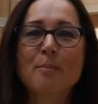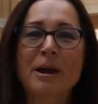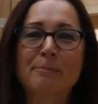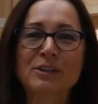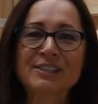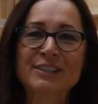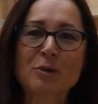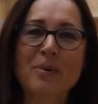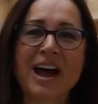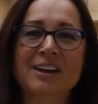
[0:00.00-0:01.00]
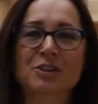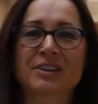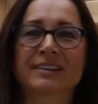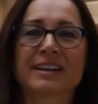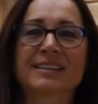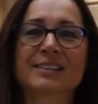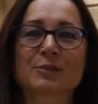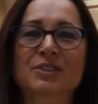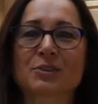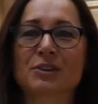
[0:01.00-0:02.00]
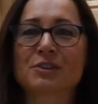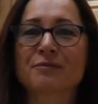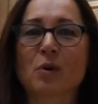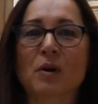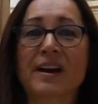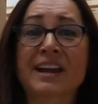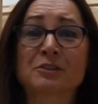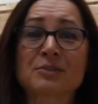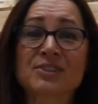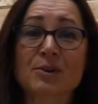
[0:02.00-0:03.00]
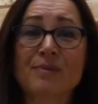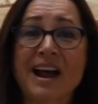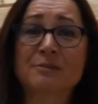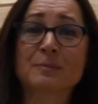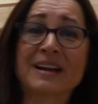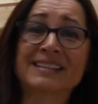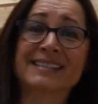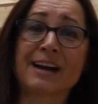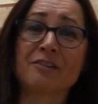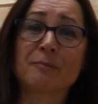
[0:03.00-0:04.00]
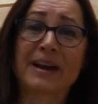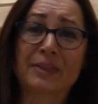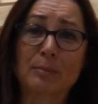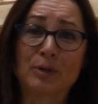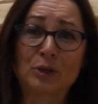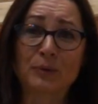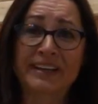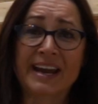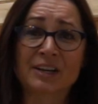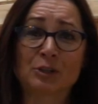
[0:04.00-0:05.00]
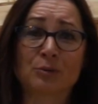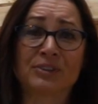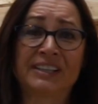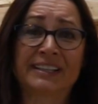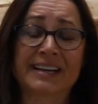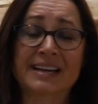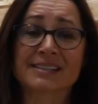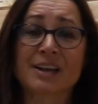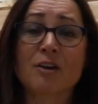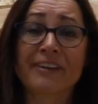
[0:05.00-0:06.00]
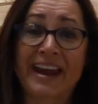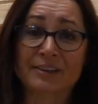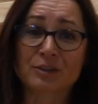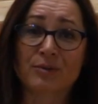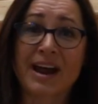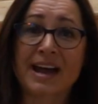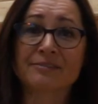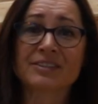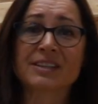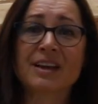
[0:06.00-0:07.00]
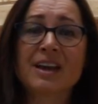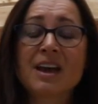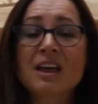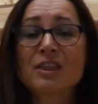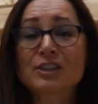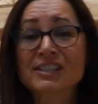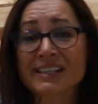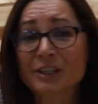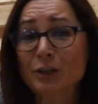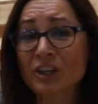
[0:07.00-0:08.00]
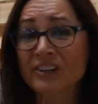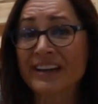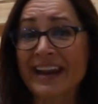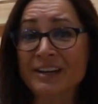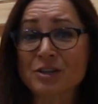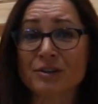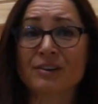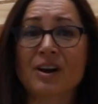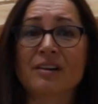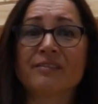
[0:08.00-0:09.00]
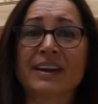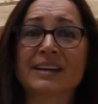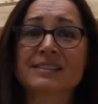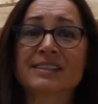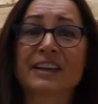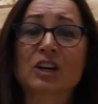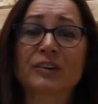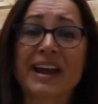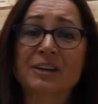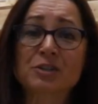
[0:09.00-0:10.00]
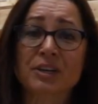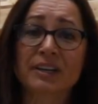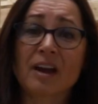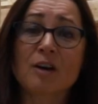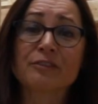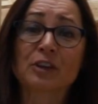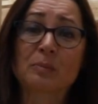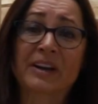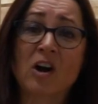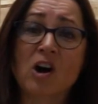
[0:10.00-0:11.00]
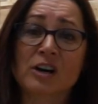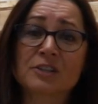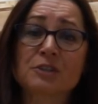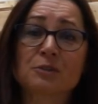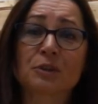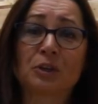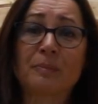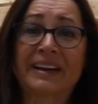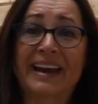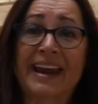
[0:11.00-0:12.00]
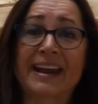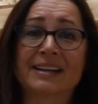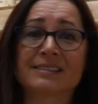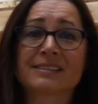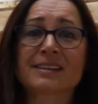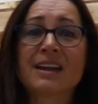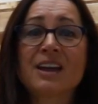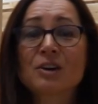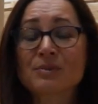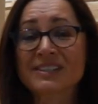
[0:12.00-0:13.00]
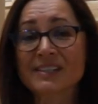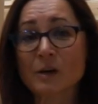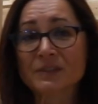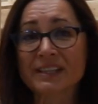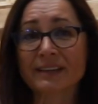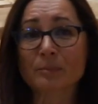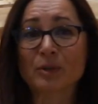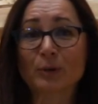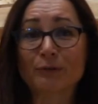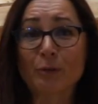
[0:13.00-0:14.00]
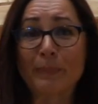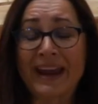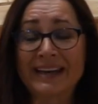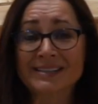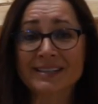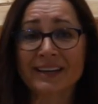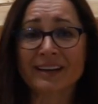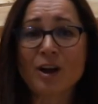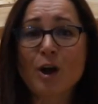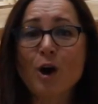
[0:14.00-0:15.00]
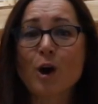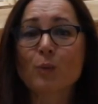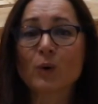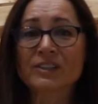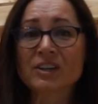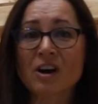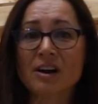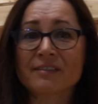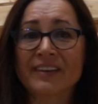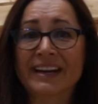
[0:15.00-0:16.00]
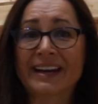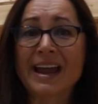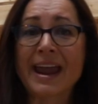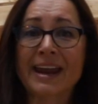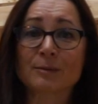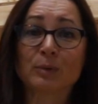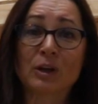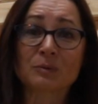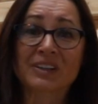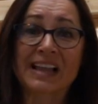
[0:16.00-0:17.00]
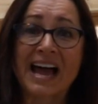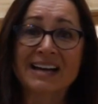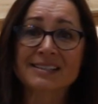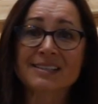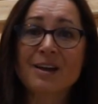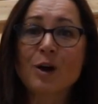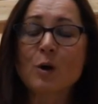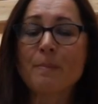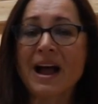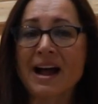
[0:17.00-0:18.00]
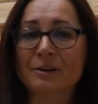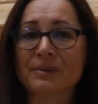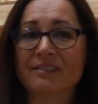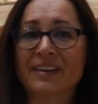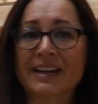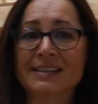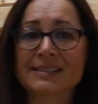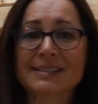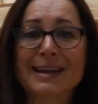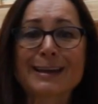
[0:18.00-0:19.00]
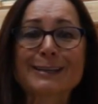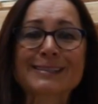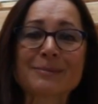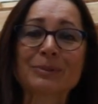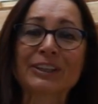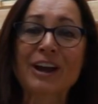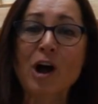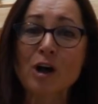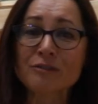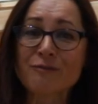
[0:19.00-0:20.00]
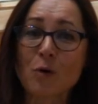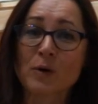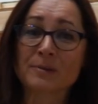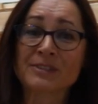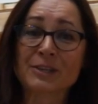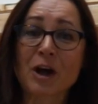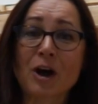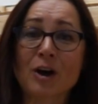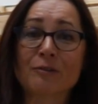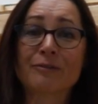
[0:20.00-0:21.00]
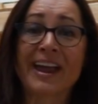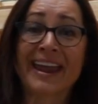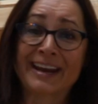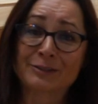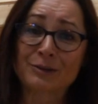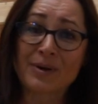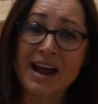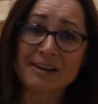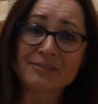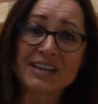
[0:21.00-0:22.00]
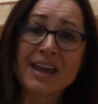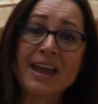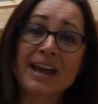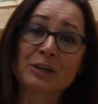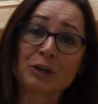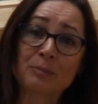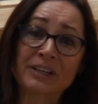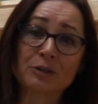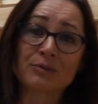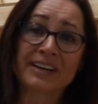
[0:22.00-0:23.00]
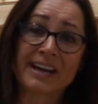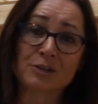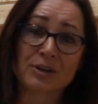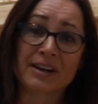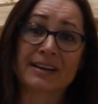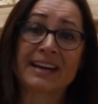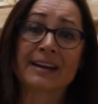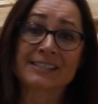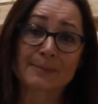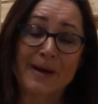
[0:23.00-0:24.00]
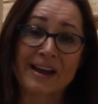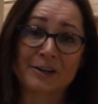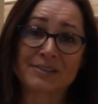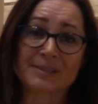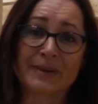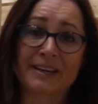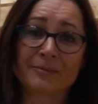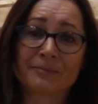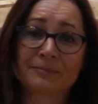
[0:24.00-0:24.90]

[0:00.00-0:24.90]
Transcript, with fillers: My personal passion is to search for and to surround myself by the beauty and uniqueness of handcraft. The singular nature of it, the connection of human heart to human hand, resulting in a beautiful painting, a wood carving, hand-blown glass, a pottery vase, simply all forms of handcraft and human creation inspires me.